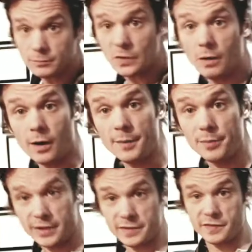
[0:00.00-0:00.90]
Alright,
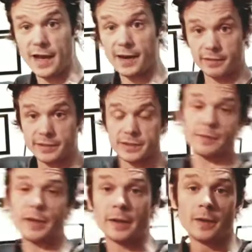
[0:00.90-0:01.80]
but he's gotta listen
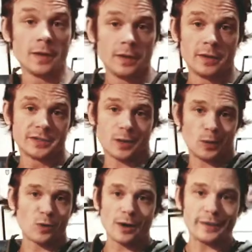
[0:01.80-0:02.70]
to me.
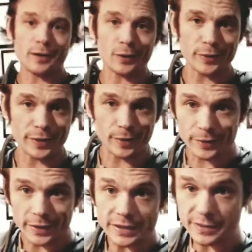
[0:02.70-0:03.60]
So a working dog really
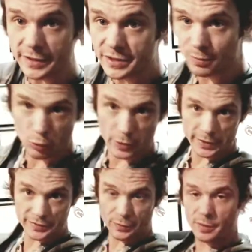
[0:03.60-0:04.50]
only needs to be
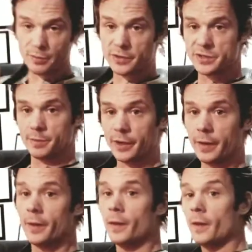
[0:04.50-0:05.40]
subordinate to one person, but
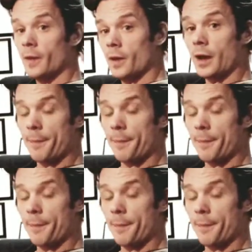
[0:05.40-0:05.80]
a